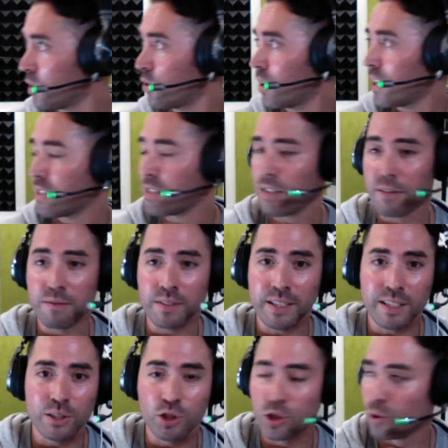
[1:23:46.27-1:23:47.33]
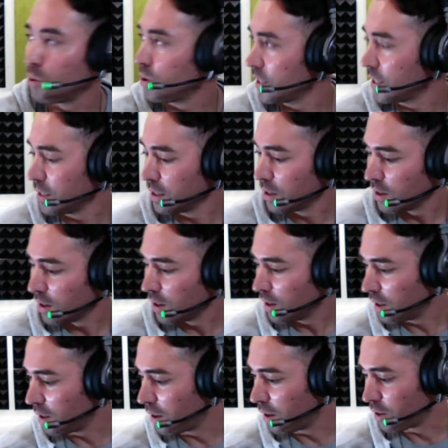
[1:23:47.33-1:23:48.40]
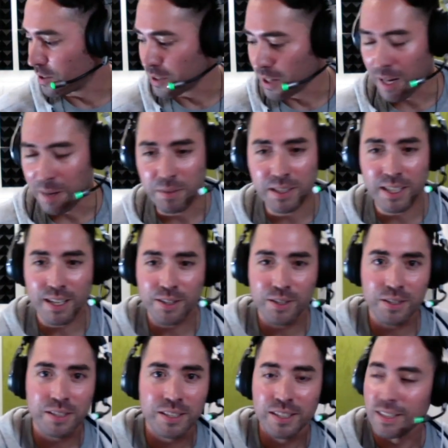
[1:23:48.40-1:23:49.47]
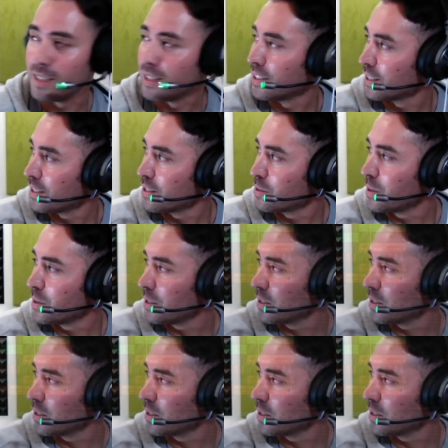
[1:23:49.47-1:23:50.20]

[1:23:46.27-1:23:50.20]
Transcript: you guys have enjoyed uh, our time together. It's been